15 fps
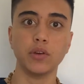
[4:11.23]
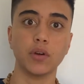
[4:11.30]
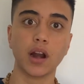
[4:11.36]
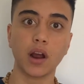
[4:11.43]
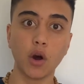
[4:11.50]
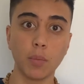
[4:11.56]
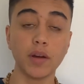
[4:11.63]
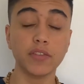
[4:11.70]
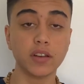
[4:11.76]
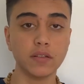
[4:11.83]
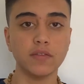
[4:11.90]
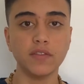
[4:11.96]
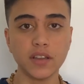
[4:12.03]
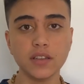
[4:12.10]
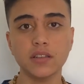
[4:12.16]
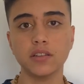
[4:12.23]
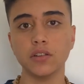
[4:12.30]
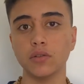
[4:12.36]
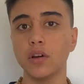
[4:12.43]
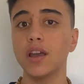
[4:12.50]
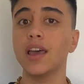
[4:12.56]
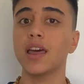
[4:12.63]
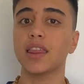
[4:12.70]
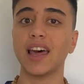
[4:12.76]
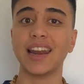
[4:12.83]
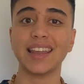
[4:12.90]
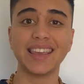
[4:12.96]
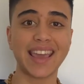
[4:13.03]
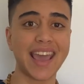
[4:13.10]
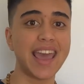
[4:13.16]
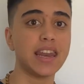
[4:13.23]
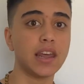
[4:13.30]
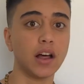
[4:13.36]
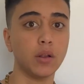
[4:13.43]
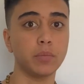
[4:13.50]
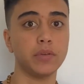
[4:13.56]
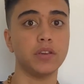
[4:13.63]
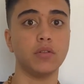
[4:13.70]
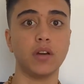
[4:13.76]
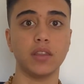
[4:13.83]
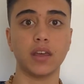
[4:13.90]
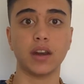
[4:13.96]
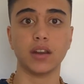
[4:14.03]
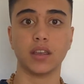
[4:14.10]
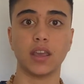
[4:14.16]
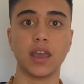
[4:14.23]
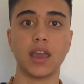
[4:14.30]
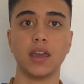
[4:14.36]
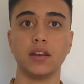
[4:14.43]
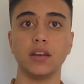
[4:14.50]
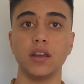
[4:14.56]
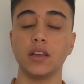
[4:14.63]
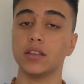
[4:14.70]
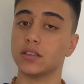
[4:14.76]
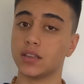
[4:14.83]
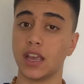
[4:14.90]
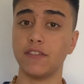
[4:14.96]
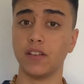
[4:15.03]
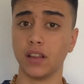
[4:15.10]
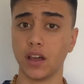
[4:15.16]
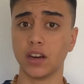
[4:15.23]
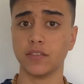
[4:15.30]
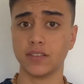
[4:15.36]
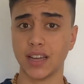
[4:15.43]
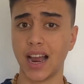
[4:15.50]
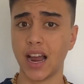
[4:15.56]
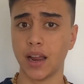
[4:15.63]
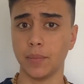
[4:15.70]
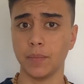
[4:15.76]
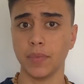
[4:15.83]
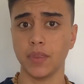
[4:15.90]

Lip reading: And I hope I've convinced you that it can help you and that it can save a lot of time